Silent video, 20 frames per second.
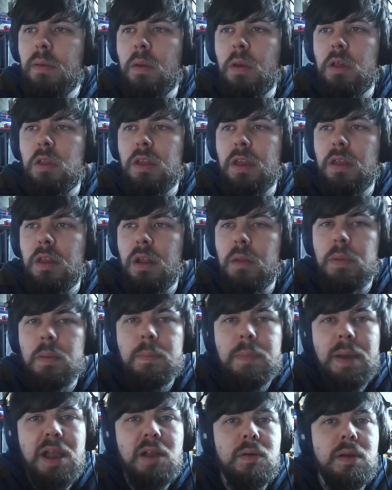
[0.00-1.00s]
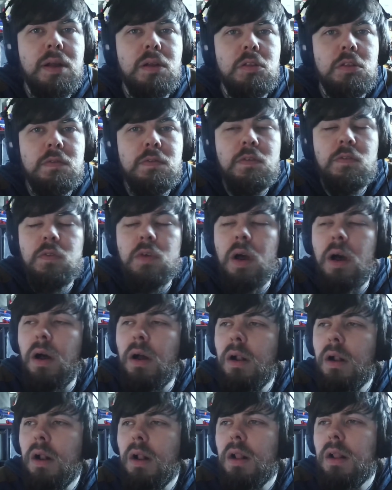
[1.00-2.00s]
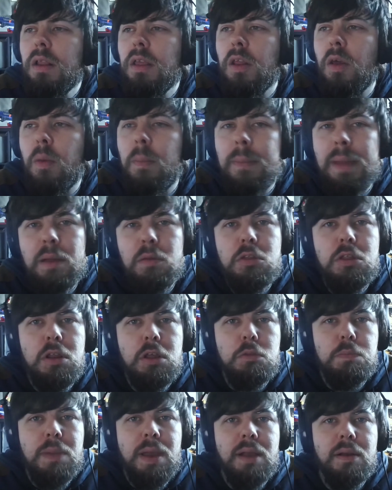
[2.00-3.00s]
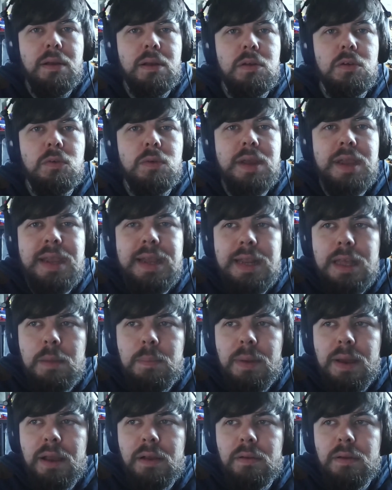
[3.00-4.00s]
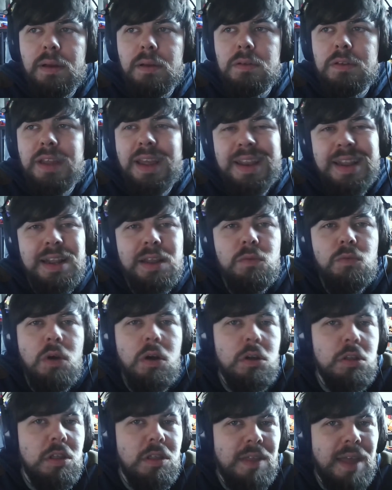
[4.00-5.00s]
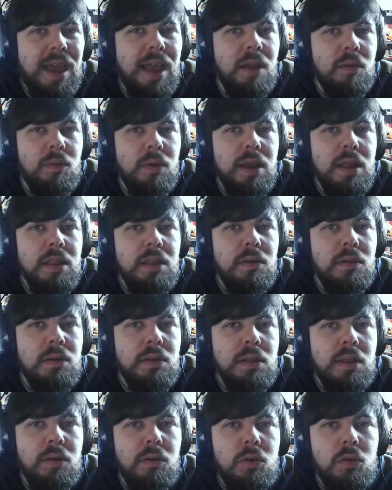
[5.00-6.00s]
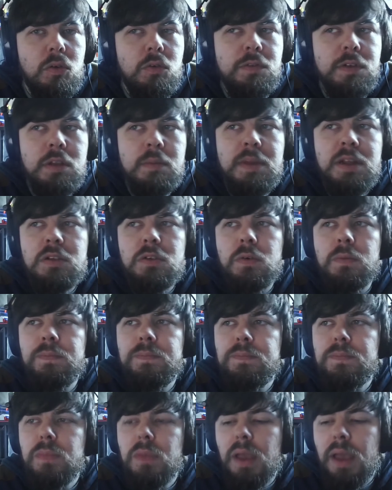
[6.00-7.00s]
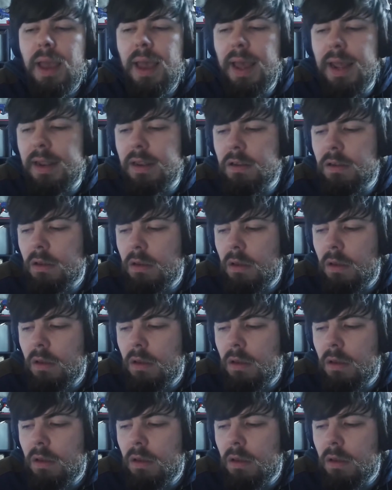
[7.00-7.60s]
Because they turn up in background. If you've got a mountainous background or a hilly background, technically rocks are there, right? They're a cool fundamental, and